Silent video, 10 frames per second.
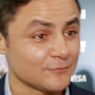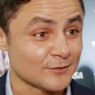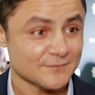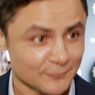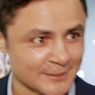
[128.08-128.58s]
food
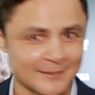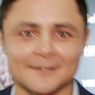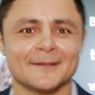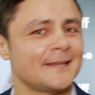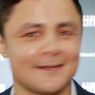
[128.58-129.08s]
is free.
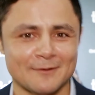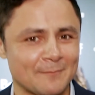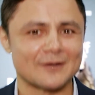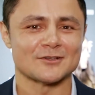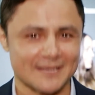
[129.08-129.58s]
Even
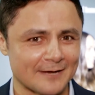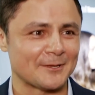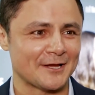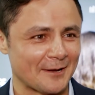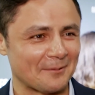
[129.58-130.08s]
better. Sign me up."